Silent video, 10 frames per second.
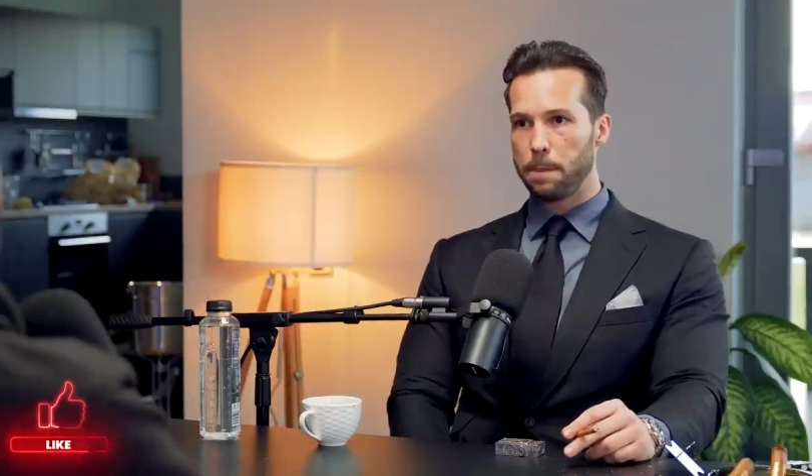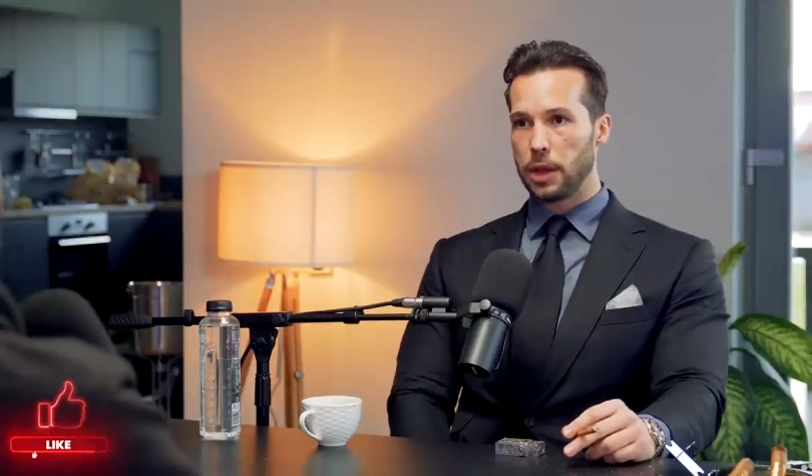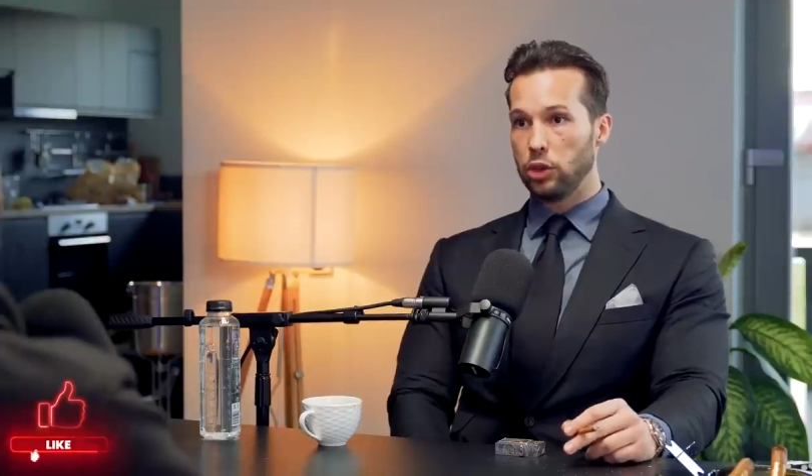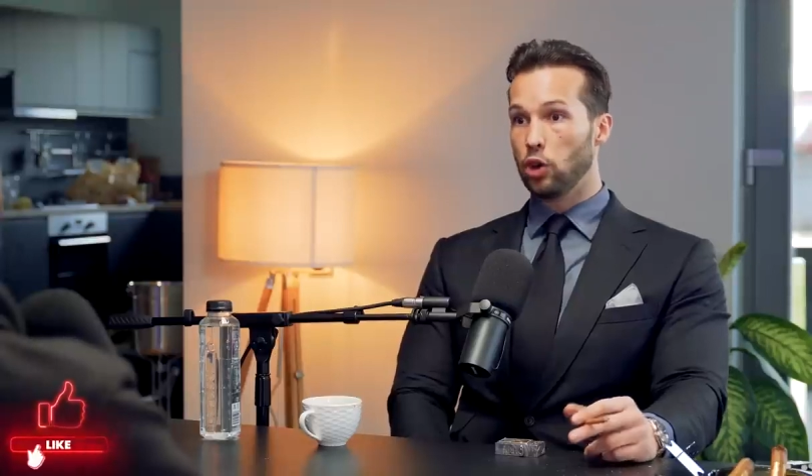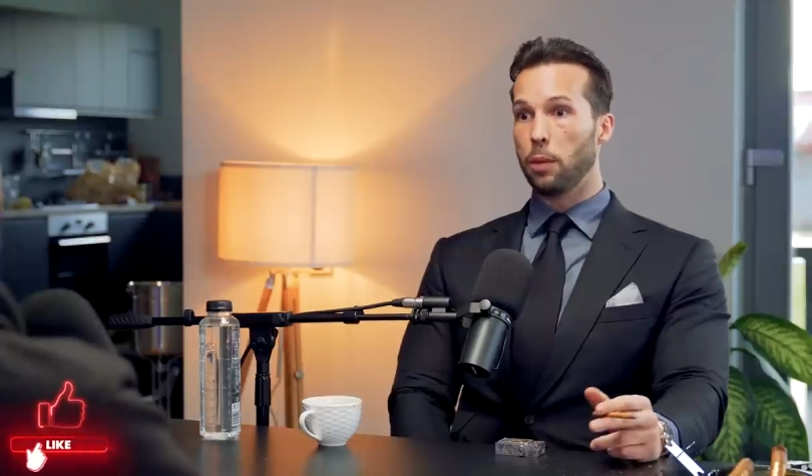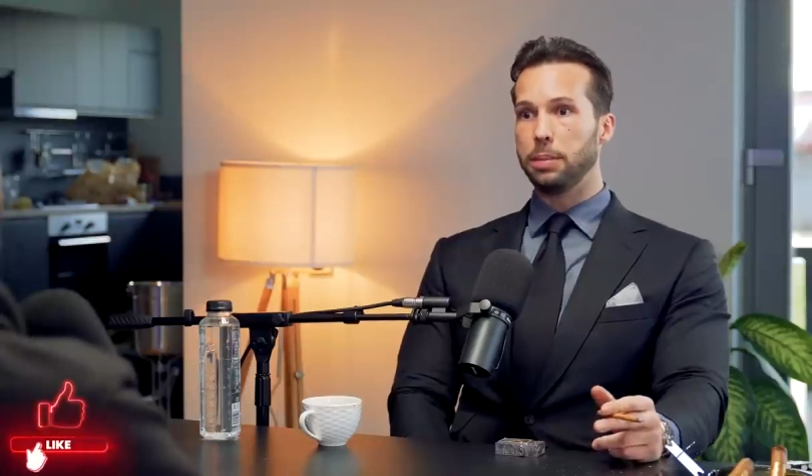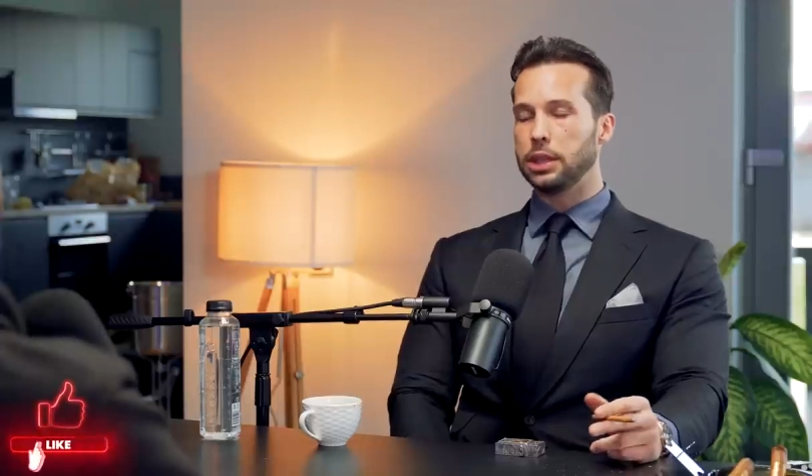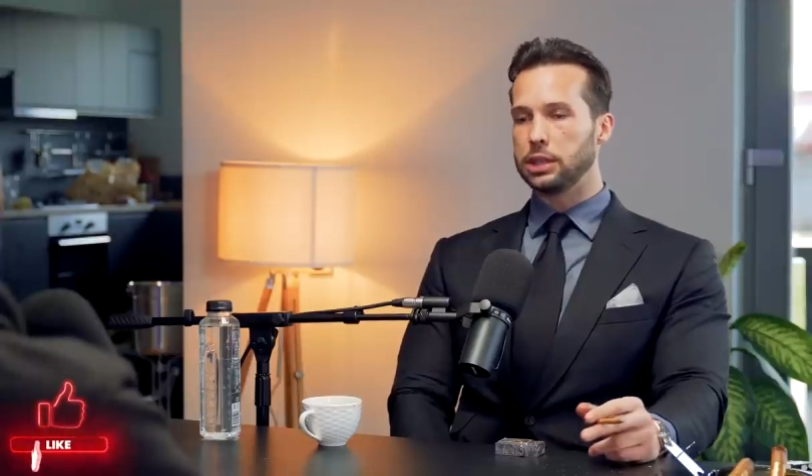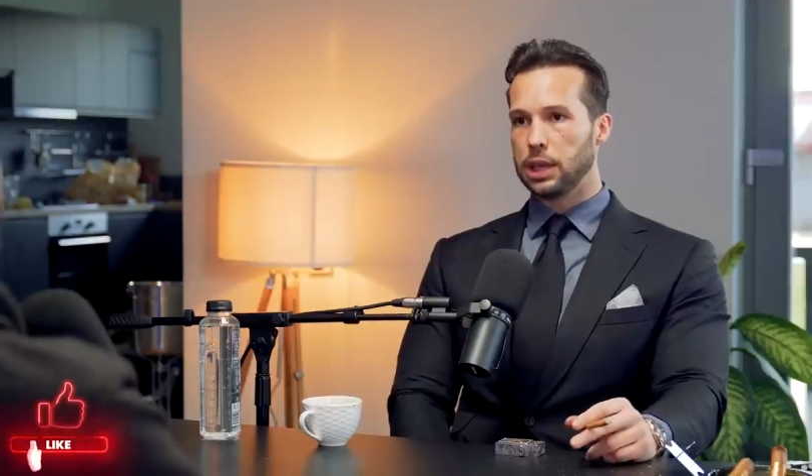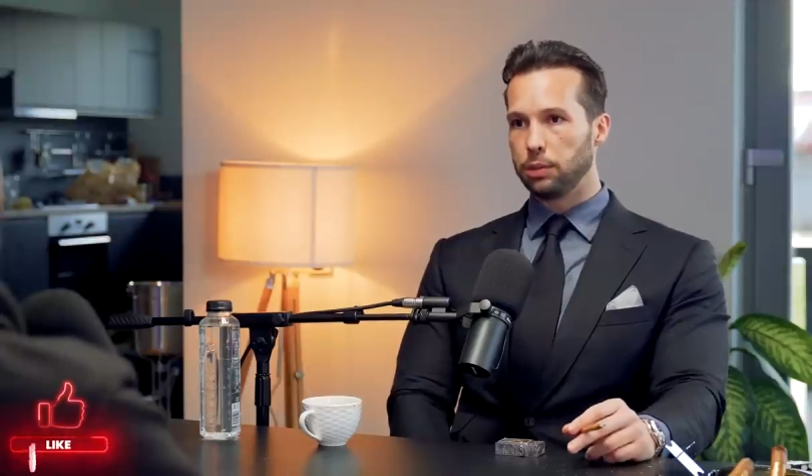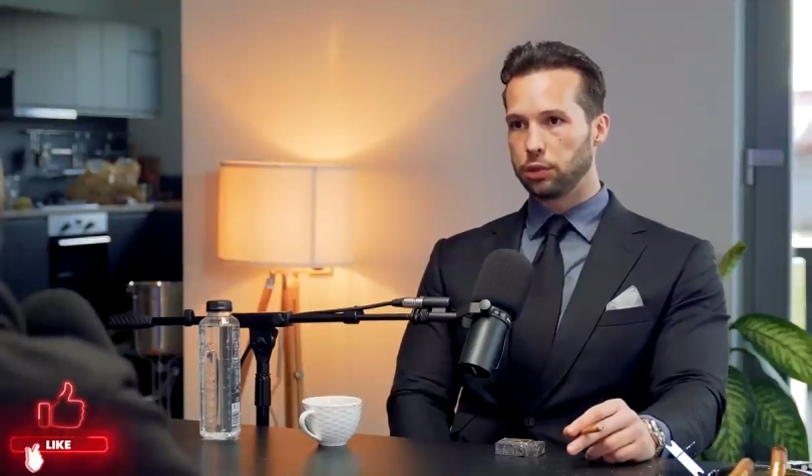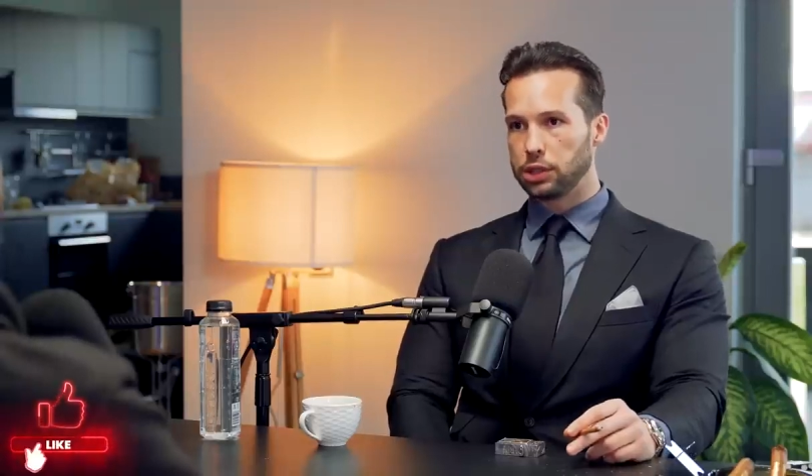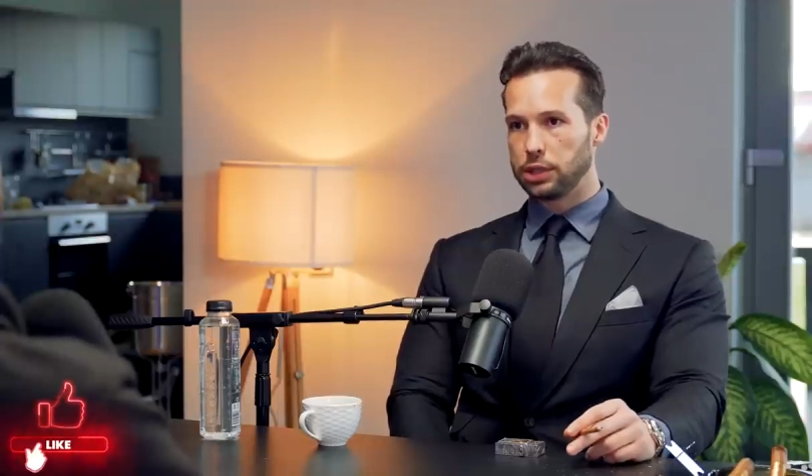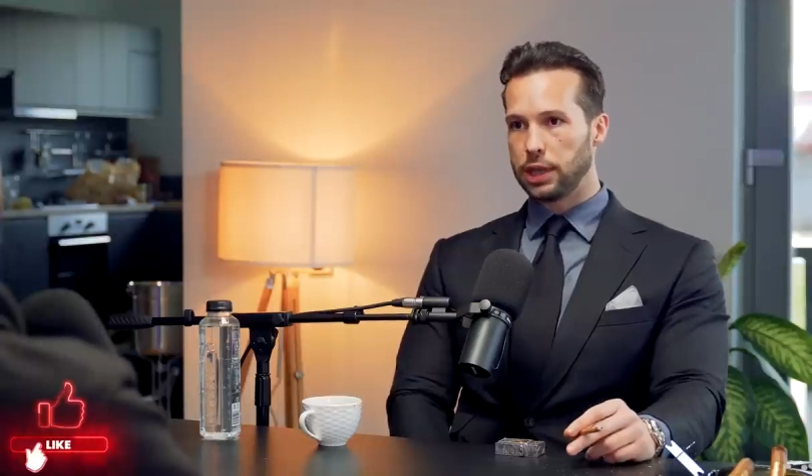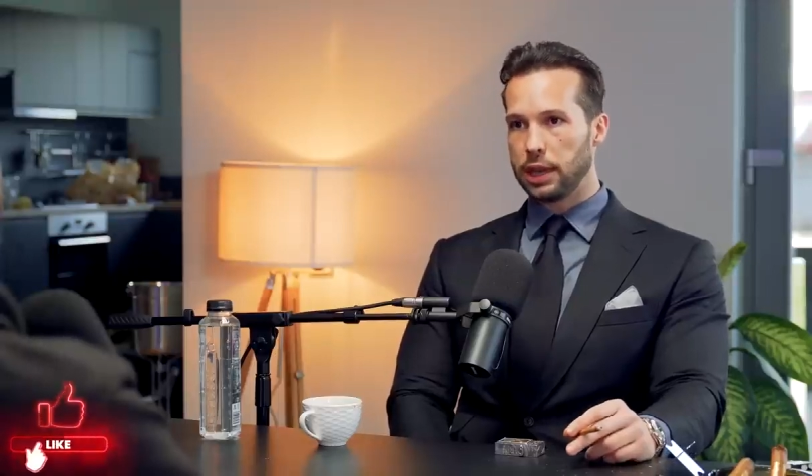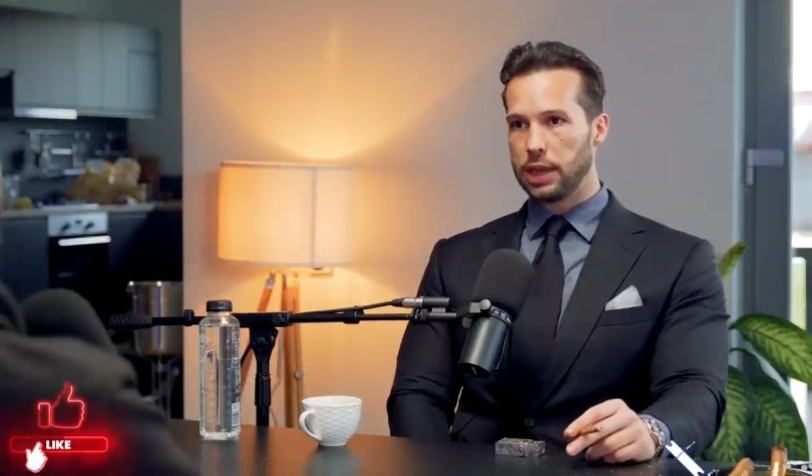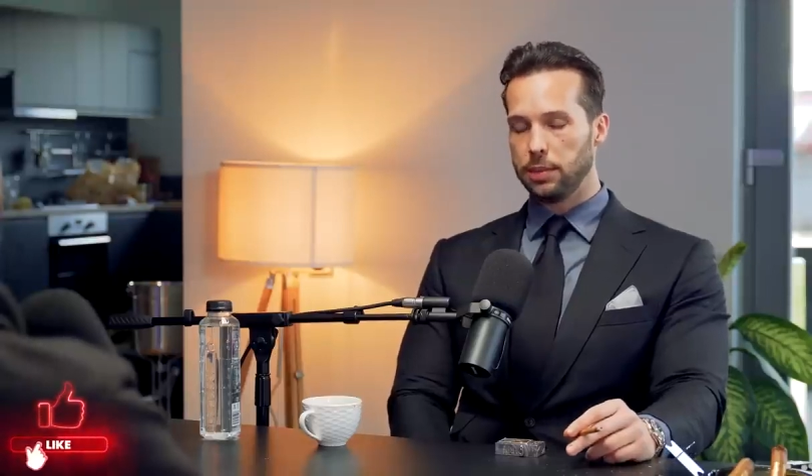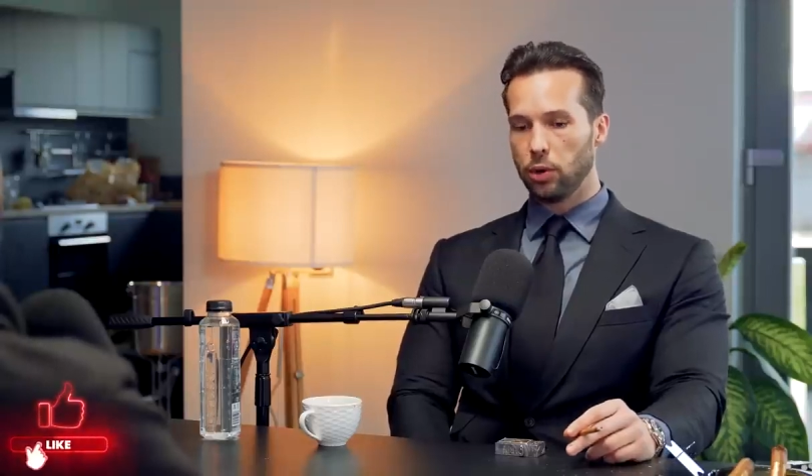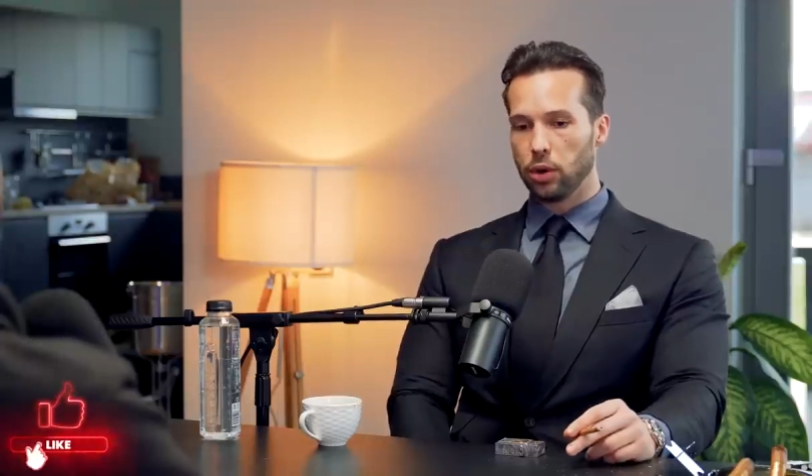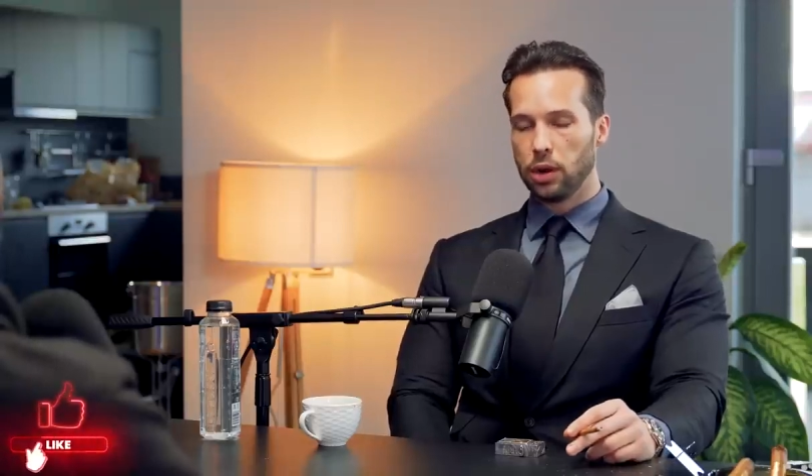and not be the same Tristan Tate
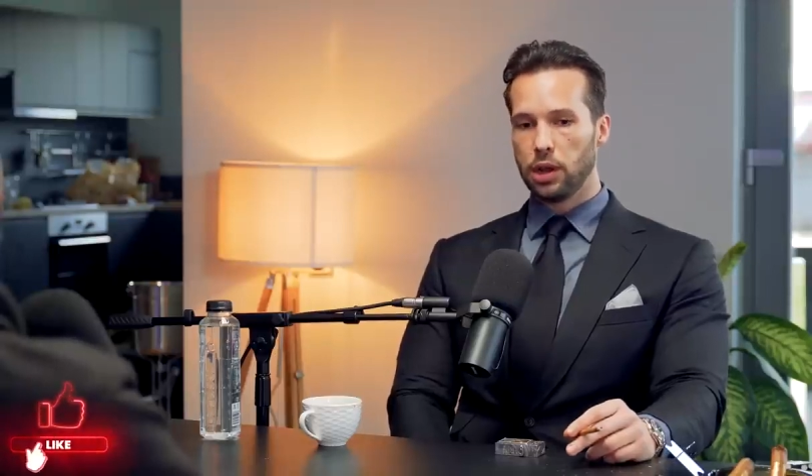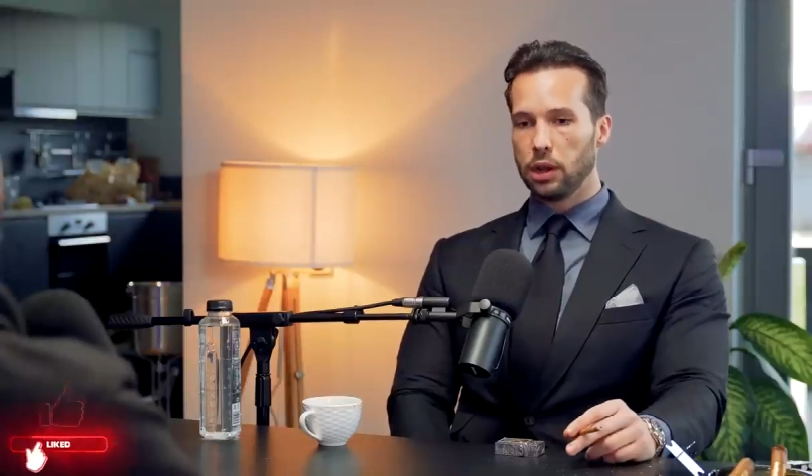anymore.